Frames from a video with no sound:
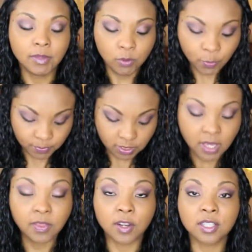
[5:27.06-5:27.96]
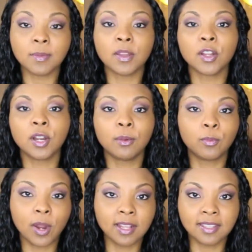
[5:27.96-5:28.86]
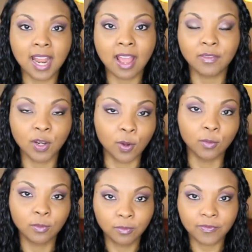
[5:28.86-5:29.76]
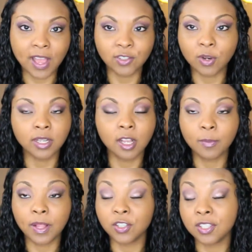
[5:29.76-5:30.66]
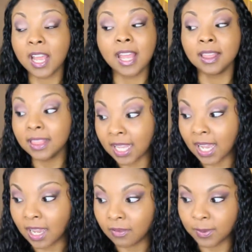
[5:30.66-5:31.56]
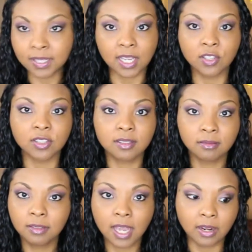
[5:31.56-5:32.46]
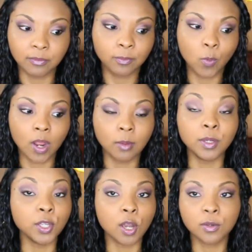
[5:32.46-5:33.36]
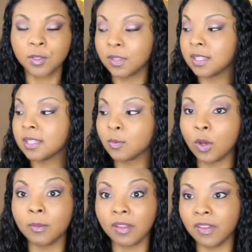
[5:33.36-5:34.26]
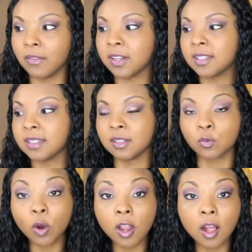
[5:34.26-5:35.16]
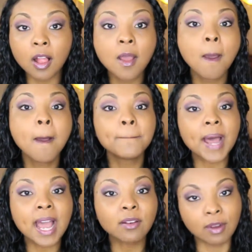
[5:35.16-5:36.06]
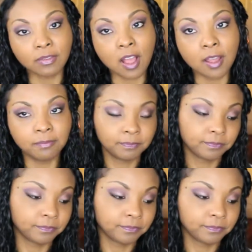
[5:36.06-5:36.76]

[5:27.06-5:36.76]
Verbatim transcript: Oops, there's some other brands that have, you know, fast drying nail polishes I love because I could just kind of wear them and go. So this is one of my favorites. This is Royal by Revlon.